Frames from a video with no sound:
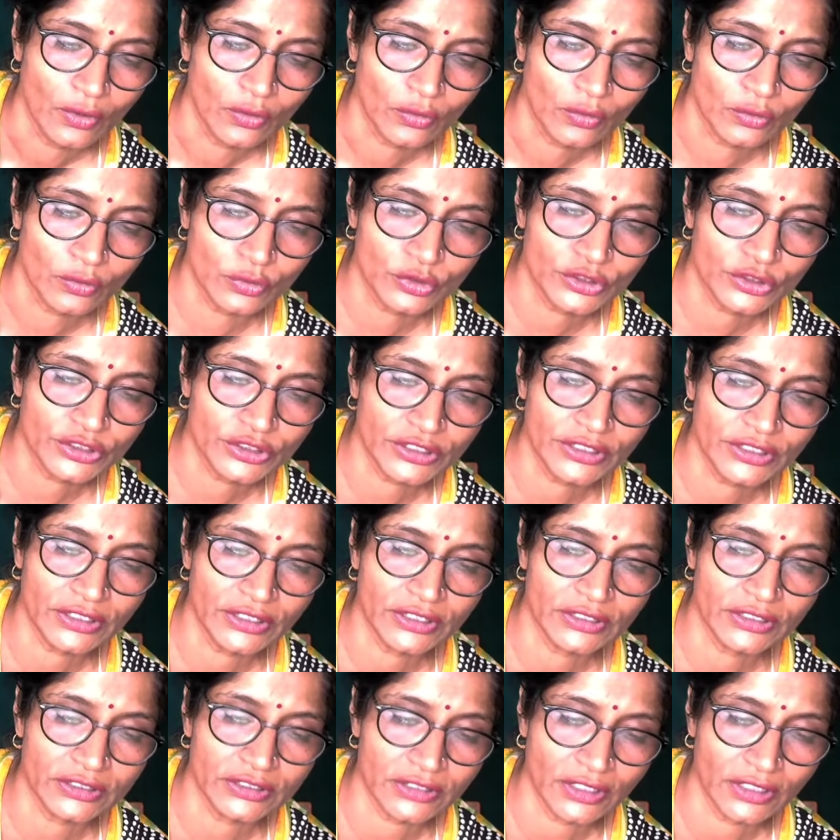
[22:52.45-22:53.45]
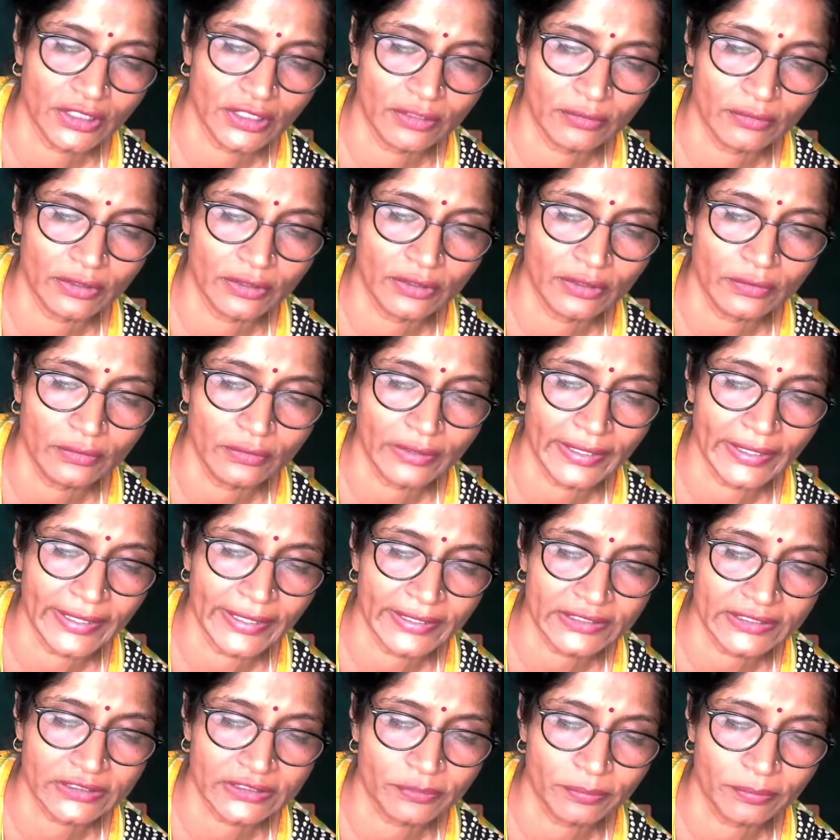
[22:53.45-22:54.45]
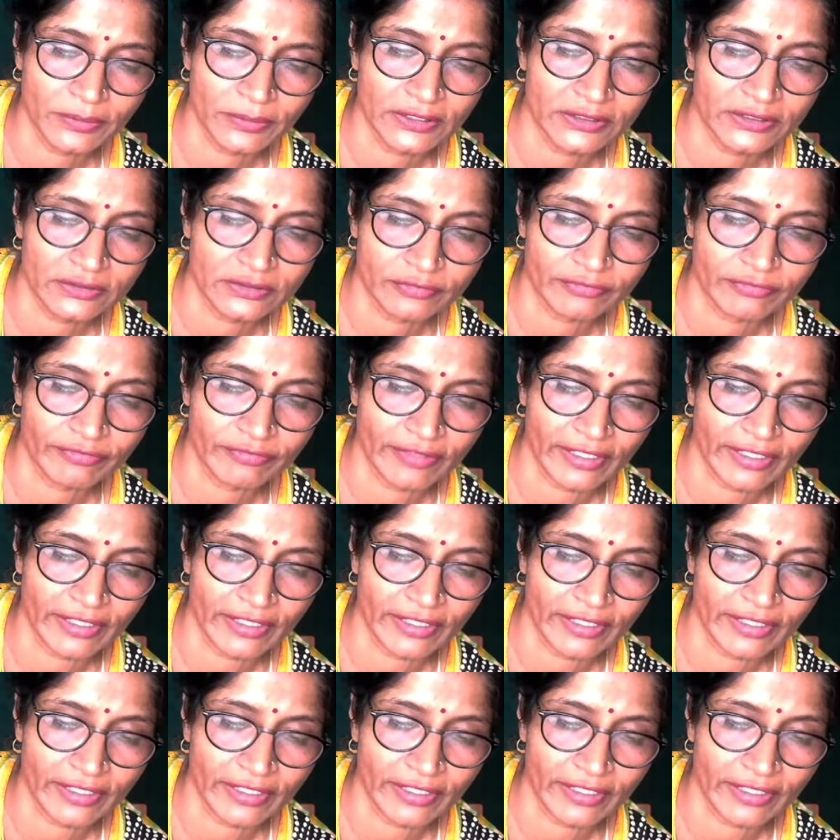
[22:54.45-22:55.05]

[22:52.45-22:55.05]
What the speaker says: Quotient is equal to x plus 5.